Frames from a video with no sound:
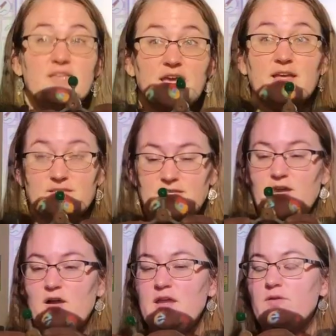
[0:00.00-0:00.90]
Yes, they
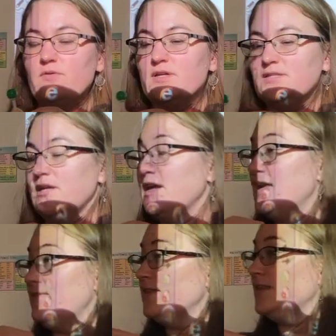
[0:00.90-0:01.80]
are equal because they're
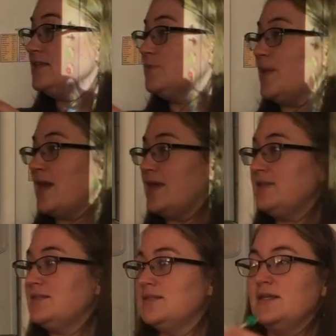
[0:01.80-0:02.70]
evenly
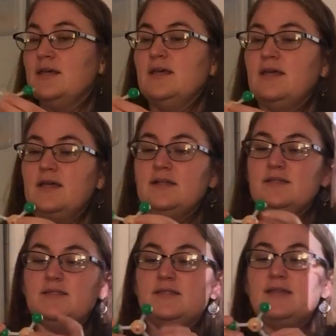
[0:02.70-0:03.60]
spaced, and
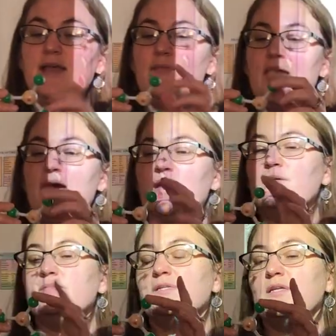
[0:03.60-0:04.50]
it's the same
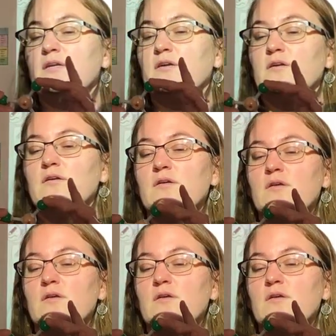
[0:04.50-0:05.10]
atoms here.